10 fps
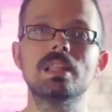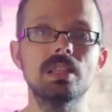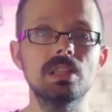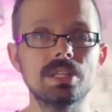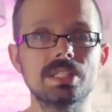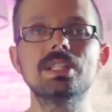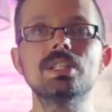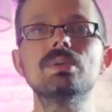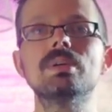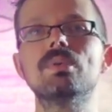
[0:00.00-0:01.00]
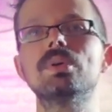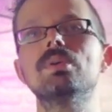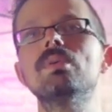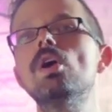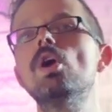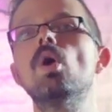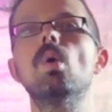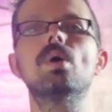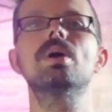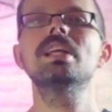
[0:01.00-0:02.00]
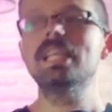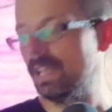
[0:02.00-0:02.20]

this can do it for you. Or